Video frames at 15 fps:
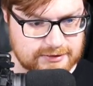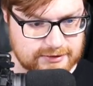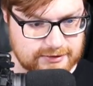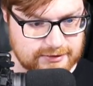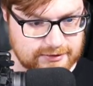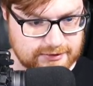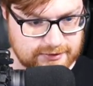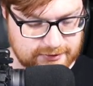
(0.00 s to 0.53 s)

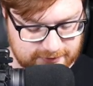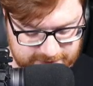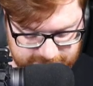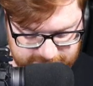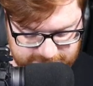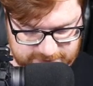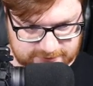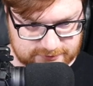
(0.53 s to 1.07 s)
And
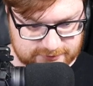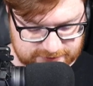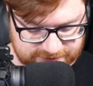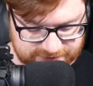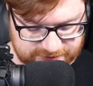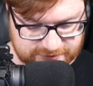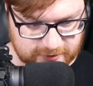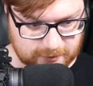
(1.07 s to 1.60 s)
let's
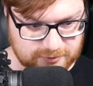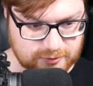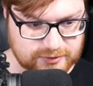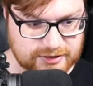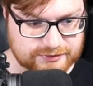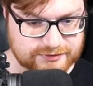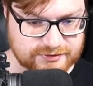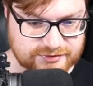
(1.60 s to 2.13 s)
w
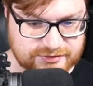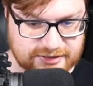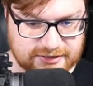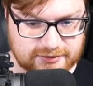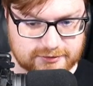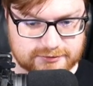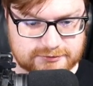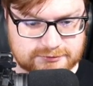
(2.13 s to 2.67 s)
get this
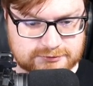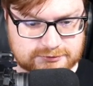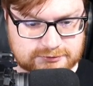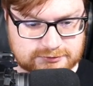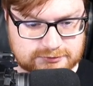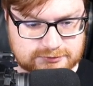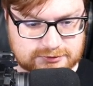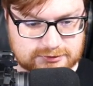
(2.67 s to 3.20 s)
down.
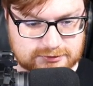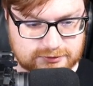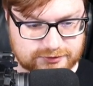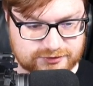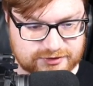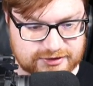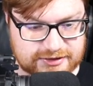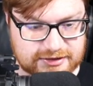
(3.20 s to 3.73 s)

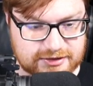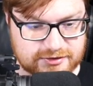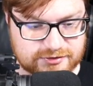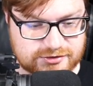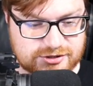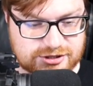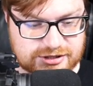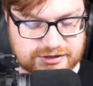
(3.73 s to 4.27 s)
Looks like it is
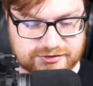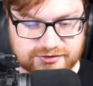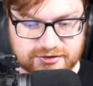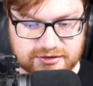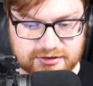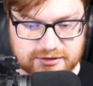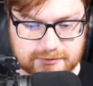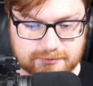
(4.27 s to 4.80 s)

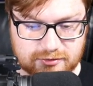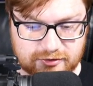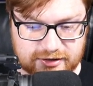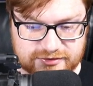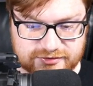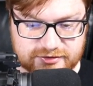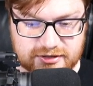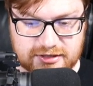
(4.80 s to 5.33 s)
gz
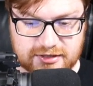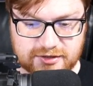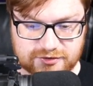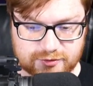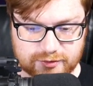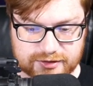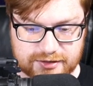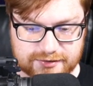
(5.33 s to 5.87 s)
compressed.
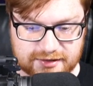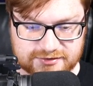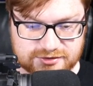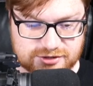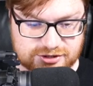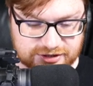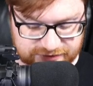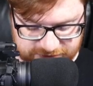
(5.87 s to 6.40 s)
So again, that's
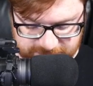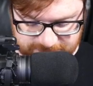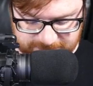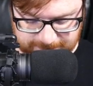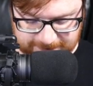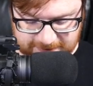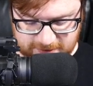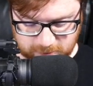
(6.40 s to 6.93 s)
gzip.
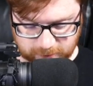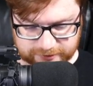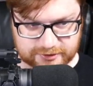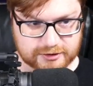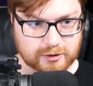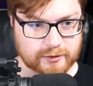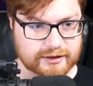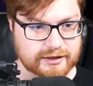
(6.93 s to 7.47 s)
We can
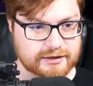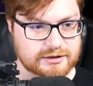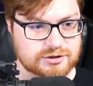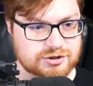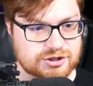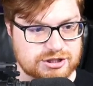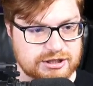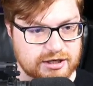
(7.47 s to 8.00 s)
go ahead and
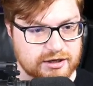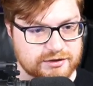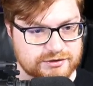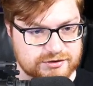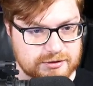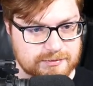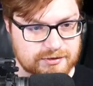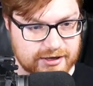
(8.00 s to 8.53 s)
g
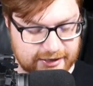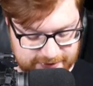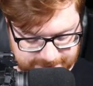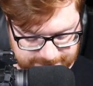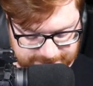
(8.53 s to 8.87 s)
unzip that.